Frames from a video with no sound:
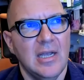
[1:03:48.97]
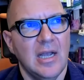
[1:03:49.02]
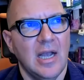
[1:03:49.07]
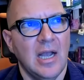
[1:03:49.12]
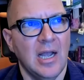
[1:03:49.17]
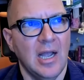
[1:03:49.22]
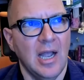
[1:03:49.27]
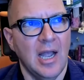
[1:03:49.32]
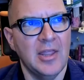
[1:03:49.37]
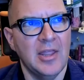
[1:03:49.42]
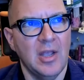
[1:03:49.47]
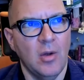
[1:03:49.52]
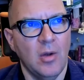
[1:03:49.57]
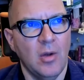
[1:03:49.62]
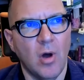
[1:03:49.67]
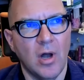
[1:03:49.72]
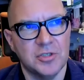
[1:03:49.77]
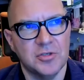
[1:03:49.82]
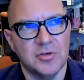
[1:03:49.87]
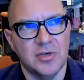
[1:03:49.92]
I think
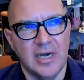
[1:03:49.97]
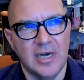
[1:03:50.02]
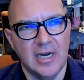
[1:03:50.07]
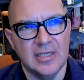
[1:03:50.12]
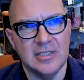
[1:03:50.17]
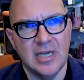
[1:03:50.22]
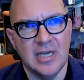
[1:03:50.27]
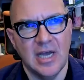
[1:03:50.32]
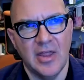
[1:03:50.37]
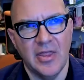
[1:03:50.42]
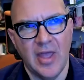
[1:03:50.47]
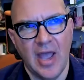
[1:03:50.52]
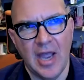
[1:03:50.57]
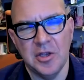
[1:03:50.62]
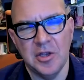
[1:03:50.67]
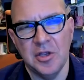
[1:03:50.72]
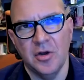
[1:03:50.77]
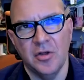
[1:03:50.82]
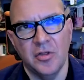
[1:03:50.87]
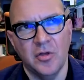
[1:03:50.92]
Wall Street has done that.
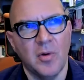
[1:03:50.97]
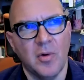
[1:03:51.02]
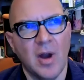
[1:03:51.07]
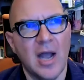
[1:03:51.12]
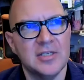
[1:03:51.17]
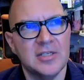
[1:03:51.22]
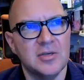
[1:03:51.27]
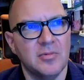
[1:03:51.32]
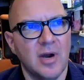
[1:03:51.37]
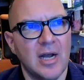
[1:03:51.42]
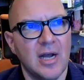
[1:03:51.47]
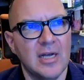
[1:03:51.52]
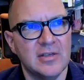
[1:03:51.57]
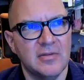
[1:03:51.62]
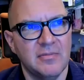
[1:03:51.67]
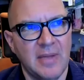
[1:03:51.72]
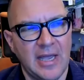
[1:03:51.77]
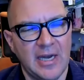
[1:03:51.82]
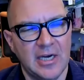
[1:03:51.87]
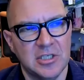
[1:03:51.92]
You know, the rise and rise
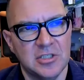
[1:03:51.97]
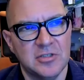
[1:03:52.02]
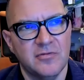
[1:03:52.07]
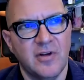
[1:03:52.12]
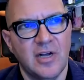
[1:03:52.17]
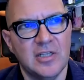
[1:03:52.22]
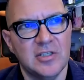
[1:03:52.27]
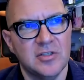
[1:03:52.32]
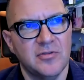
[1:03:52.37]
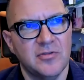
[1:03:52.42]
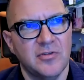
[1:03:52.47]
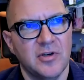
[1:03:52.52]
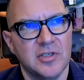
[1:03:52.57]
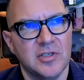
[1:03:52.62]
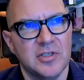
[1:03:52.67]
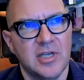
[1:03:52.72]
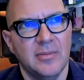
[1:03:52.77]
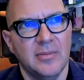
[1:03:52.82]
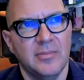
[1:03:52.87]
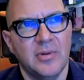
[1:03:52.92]
of managed funds, for
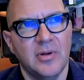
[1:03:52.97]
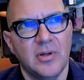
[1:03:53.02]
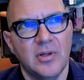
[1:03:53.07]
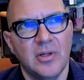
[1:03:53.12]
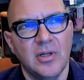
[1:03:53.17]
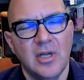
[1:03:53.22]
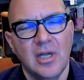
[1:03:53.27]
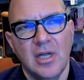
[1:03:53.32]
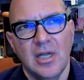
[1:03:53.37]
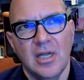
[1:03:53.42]
example,